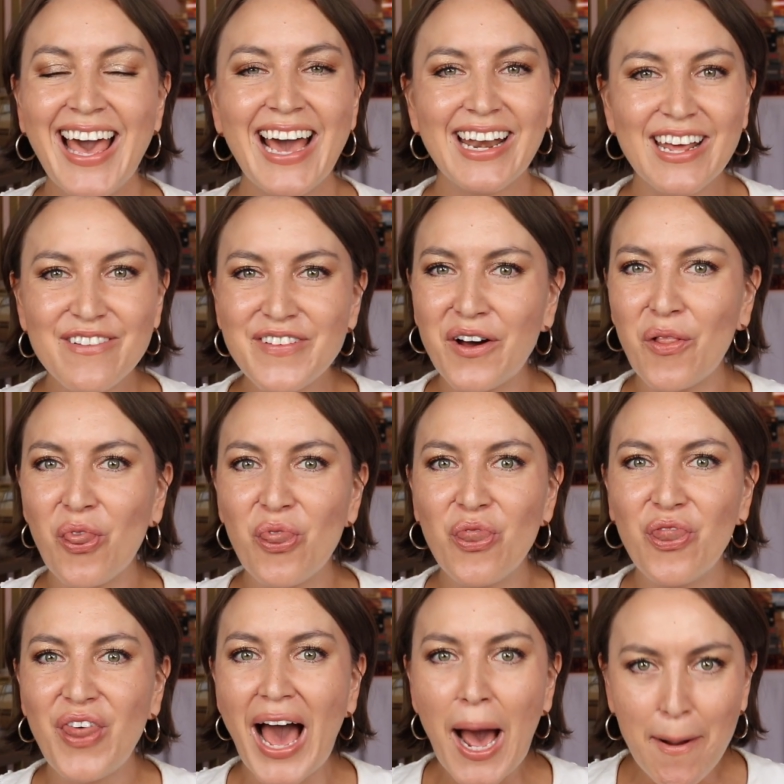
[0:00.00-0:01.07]
And I found
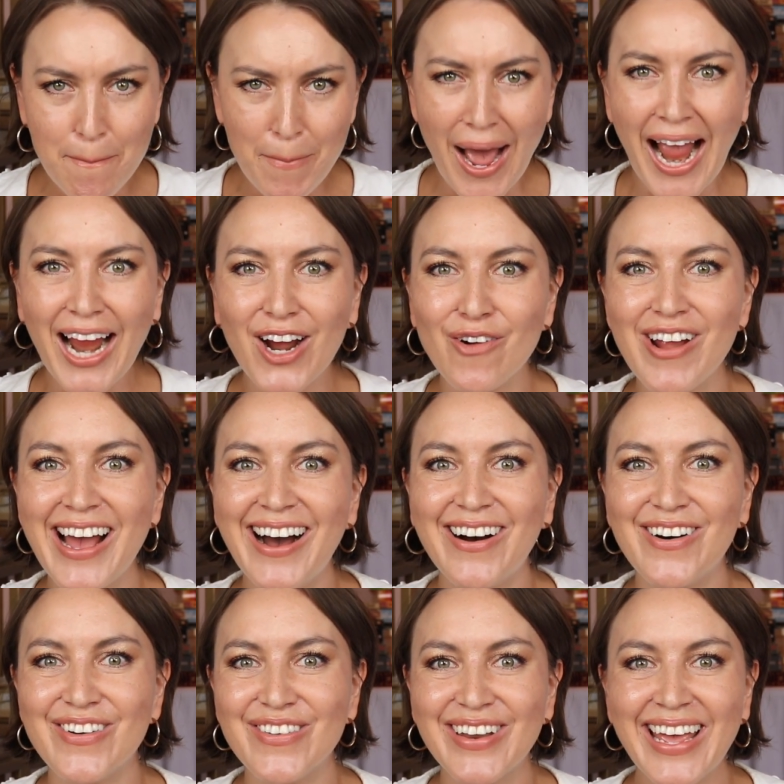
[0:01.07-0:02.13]
that
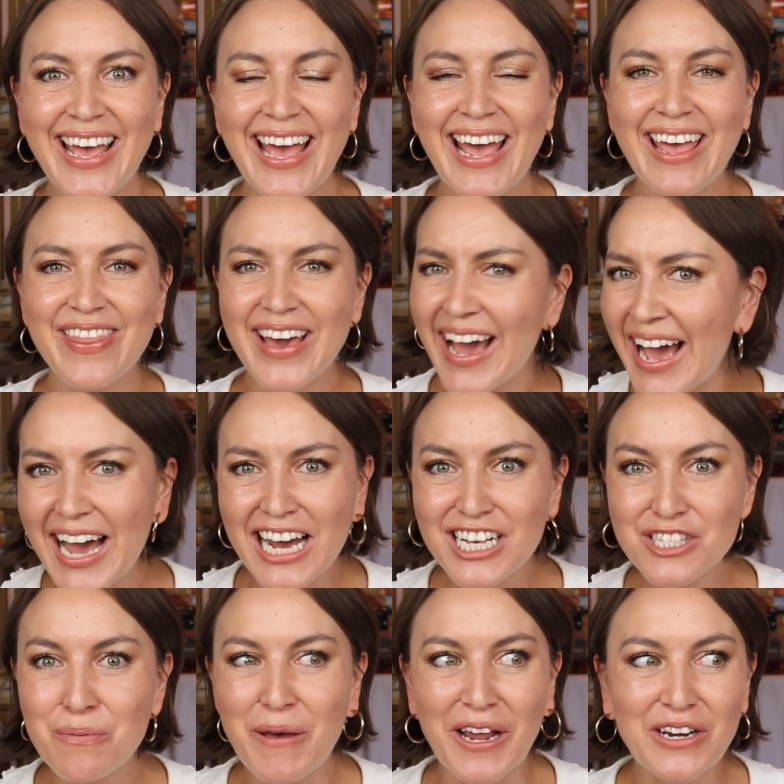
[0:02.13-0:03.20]
background and that
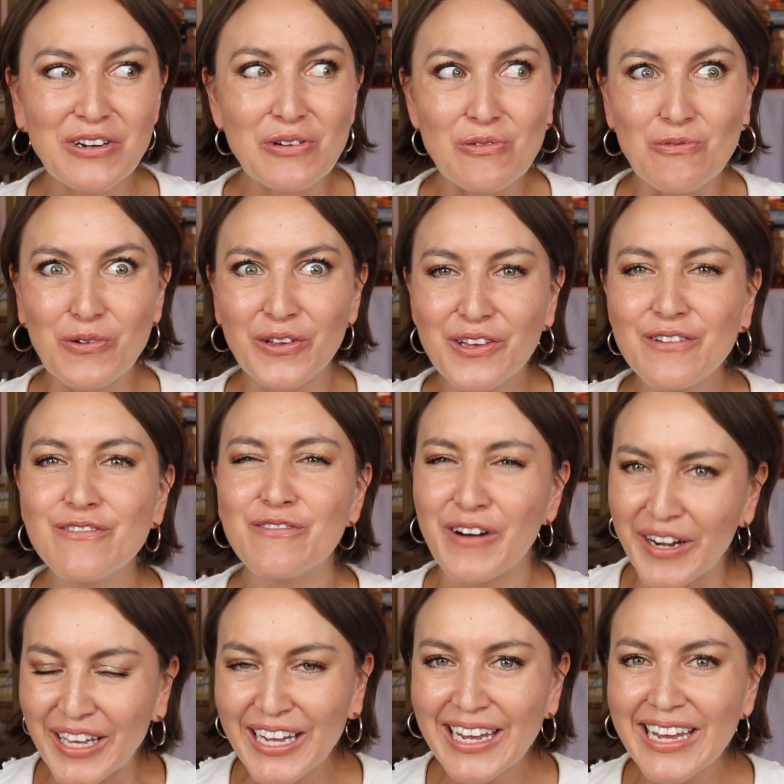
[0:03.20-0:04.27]
aspect really
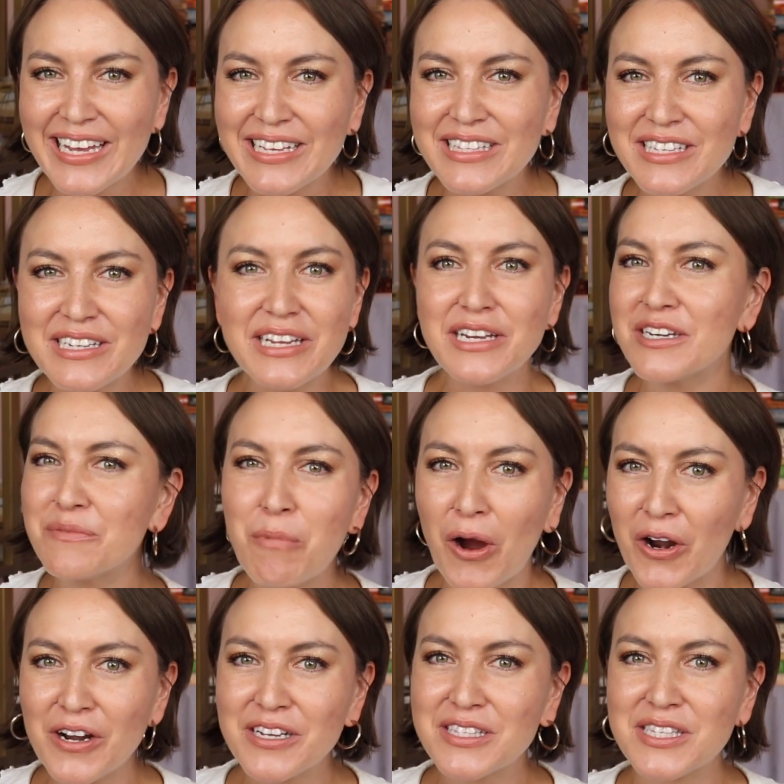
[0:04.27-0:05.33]
funny in
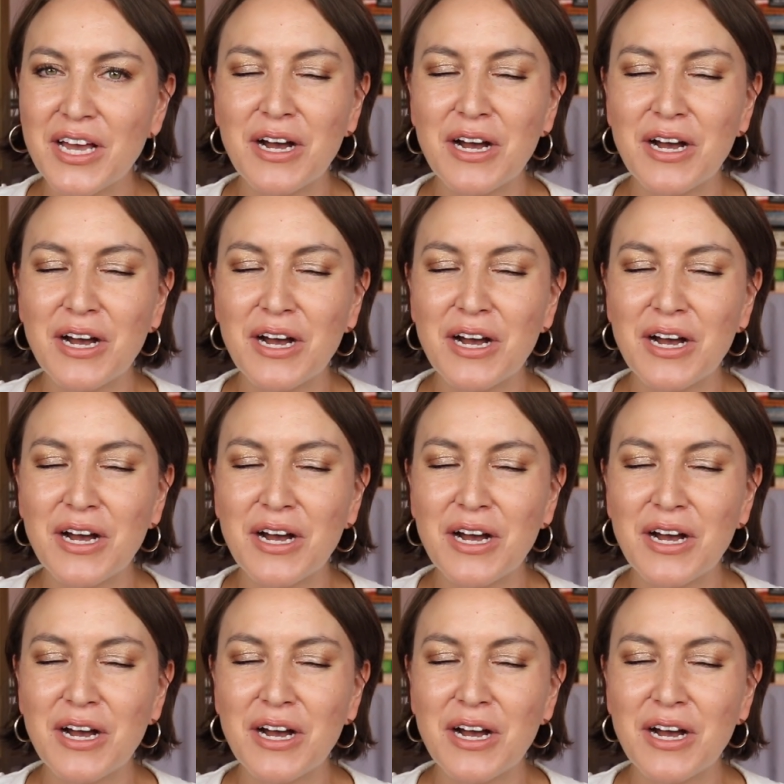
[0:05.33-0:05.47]
parts.